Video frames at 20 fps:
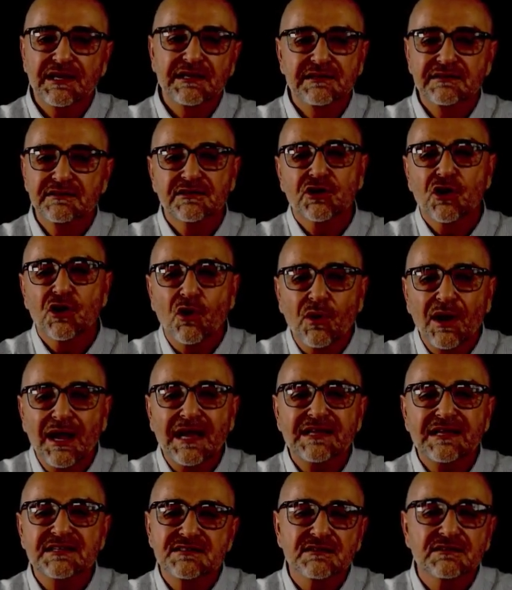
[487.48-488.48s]

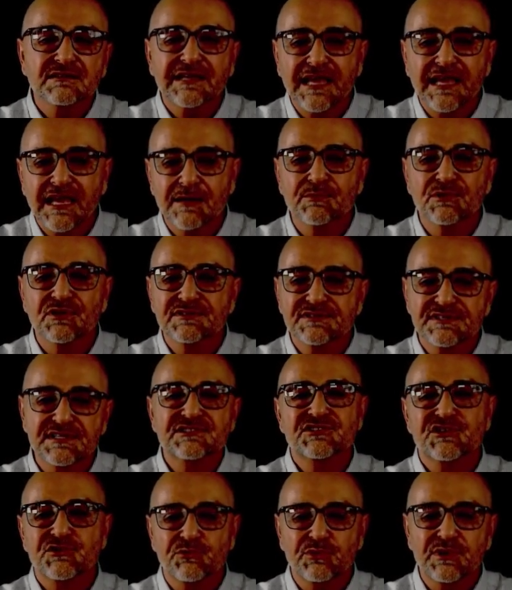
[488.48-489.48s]
coaxial cable says
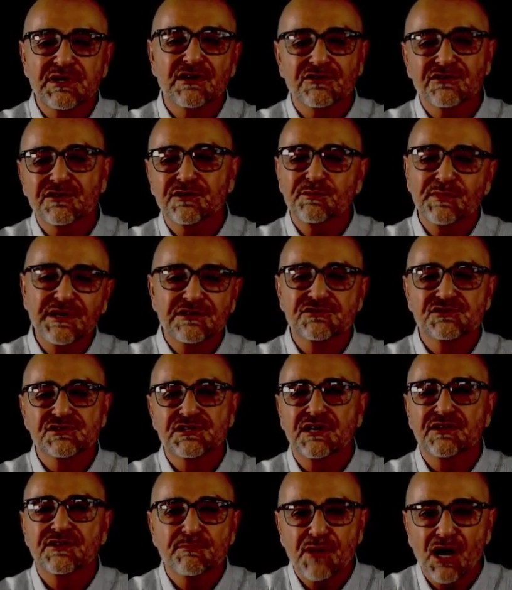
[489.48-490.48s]
300 meters on
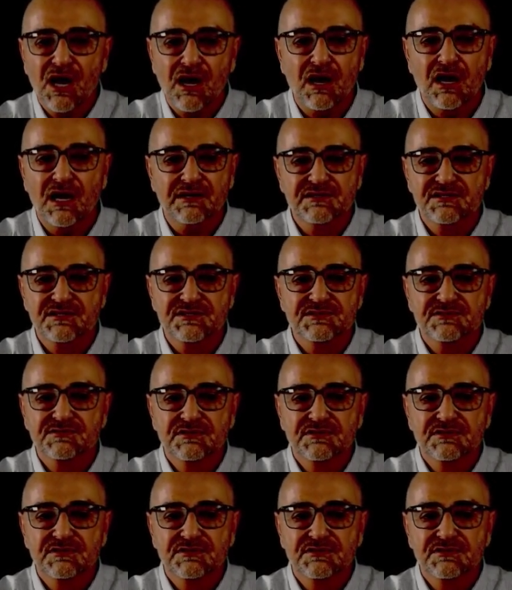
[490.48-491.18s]
the box,